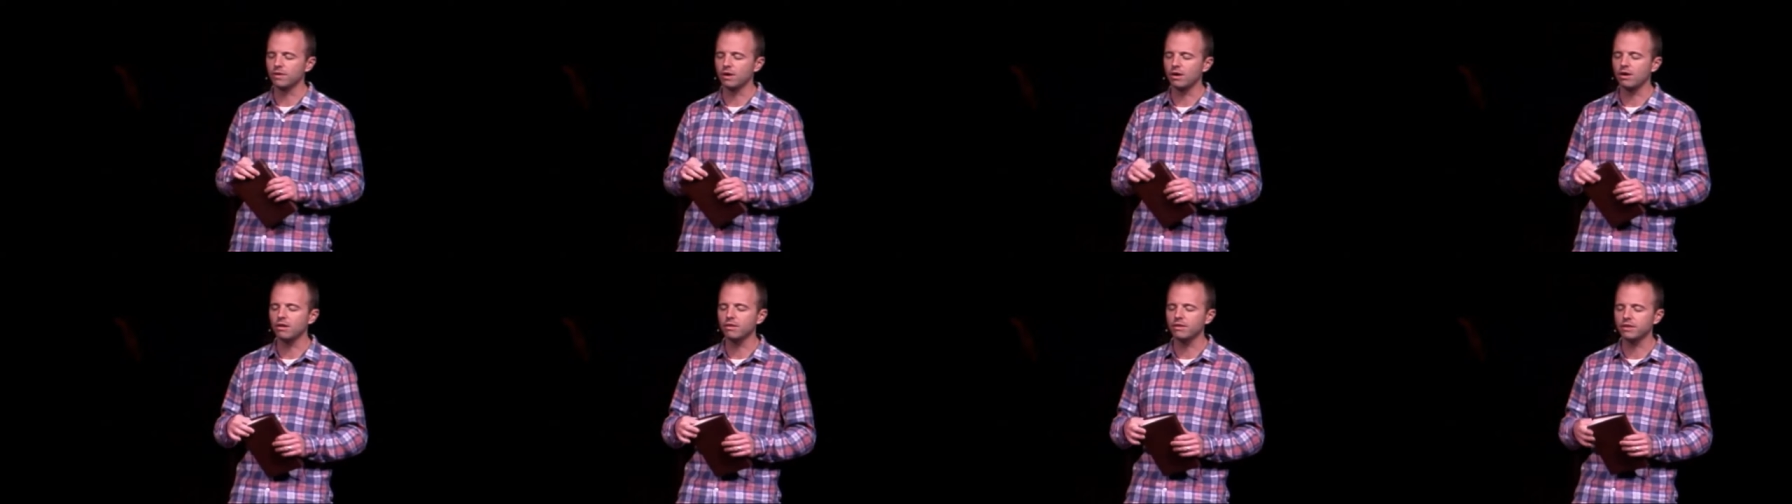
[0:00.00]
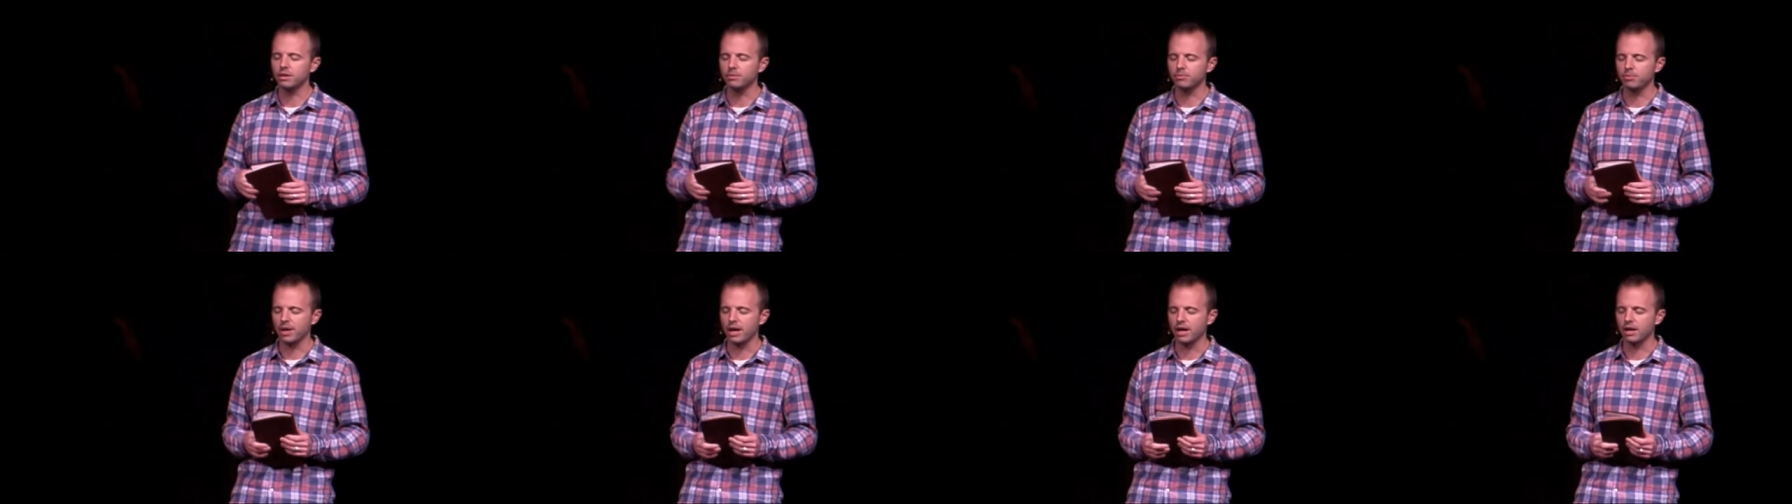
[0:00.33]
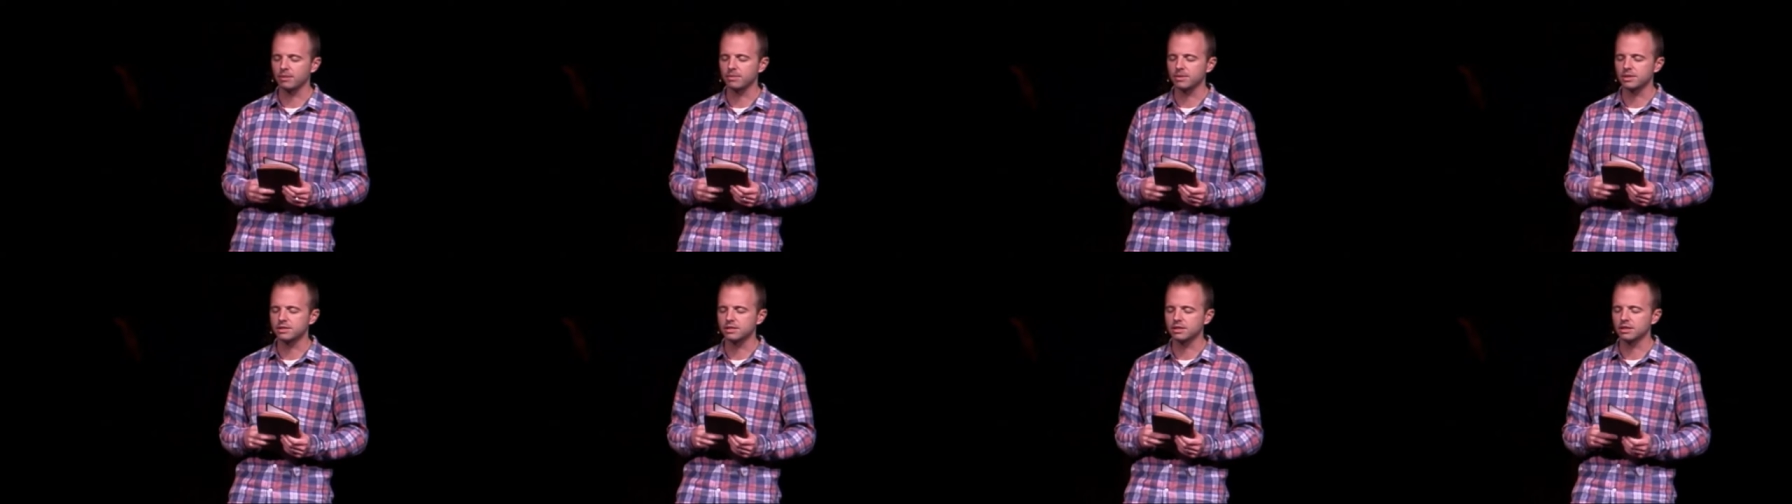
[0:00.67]
all the
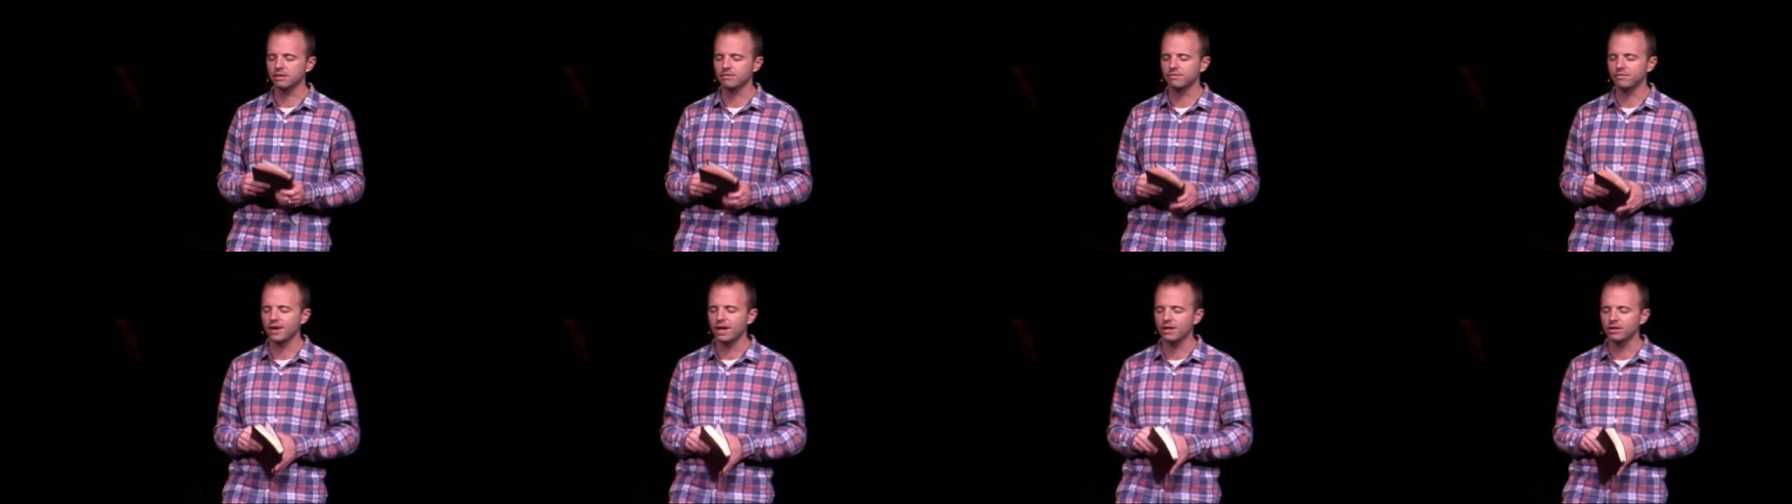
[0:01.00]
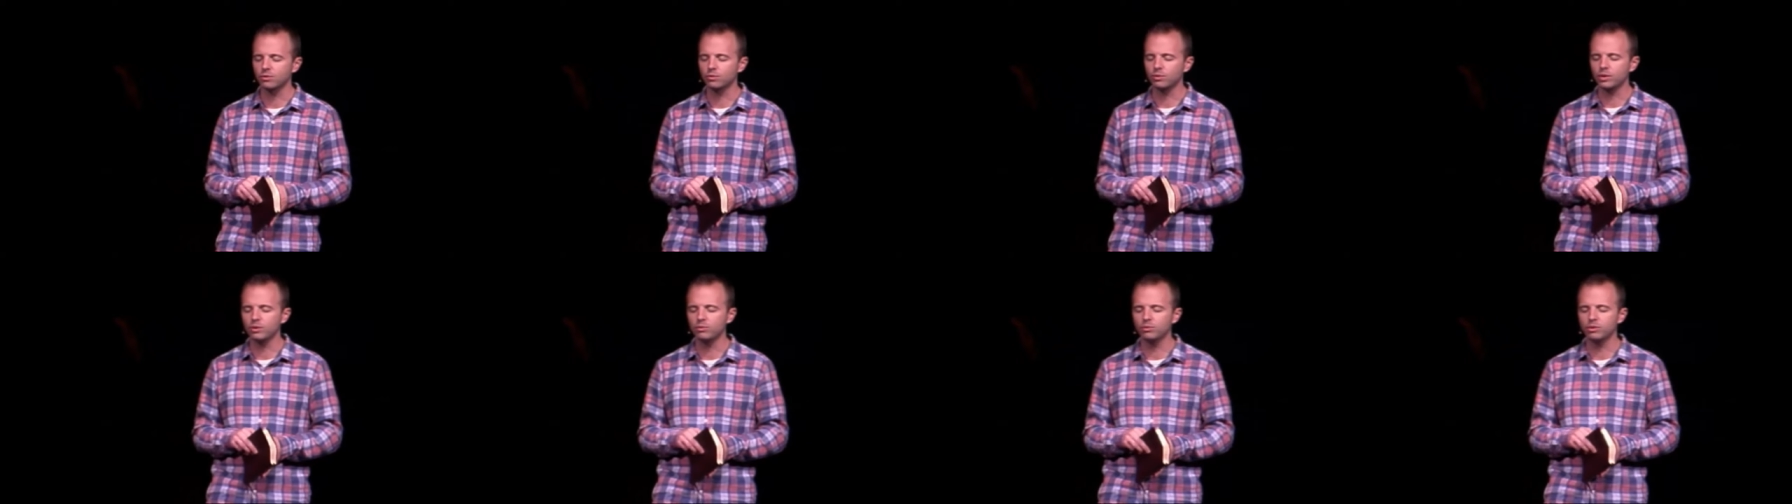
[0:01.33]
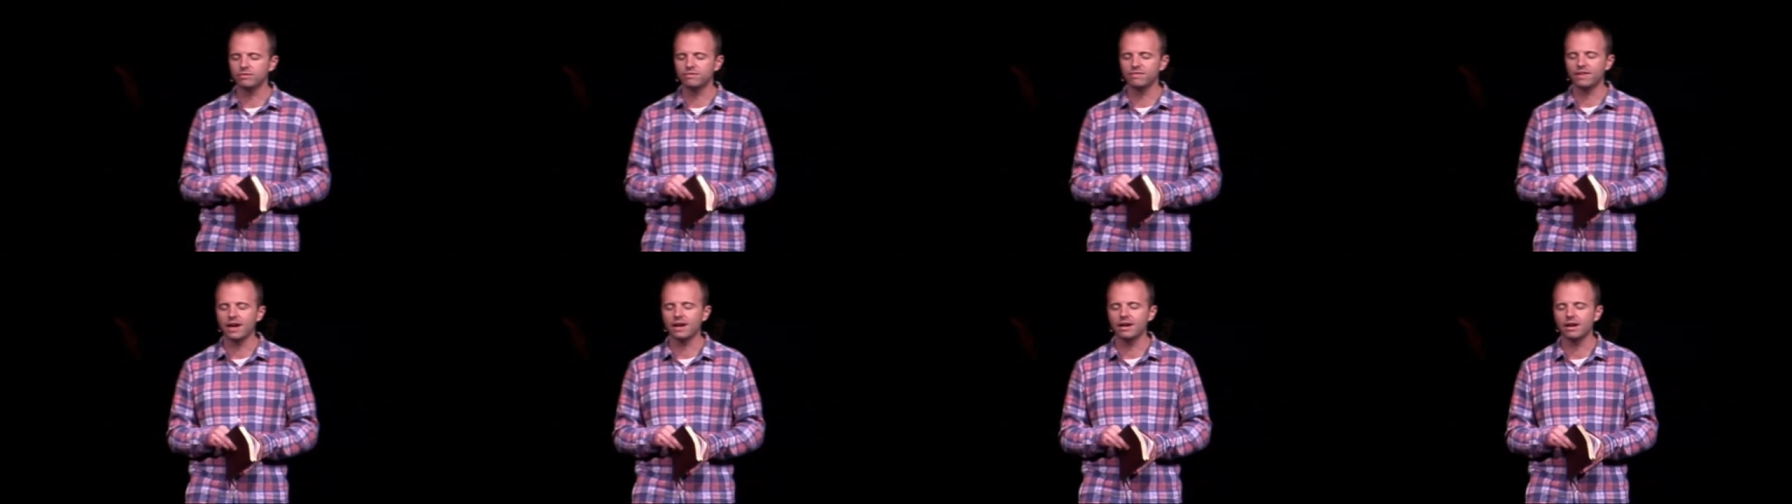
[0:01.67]
impediments, and that, Father, we
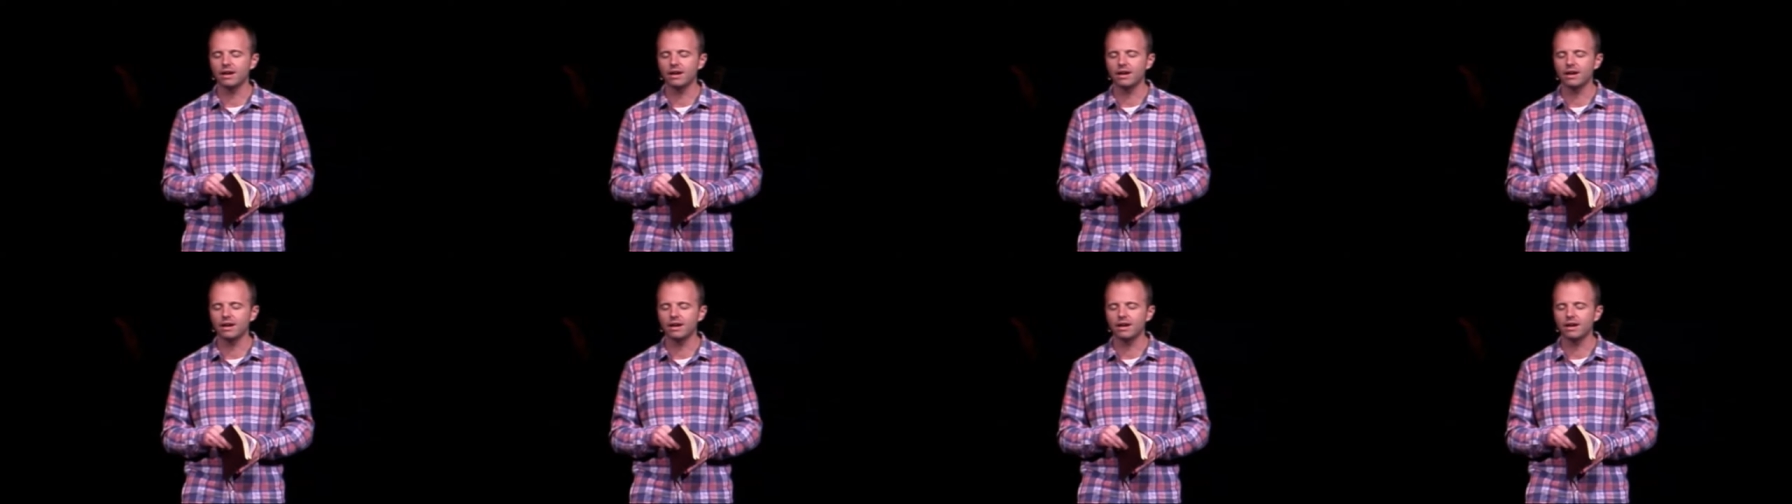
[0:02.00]
would find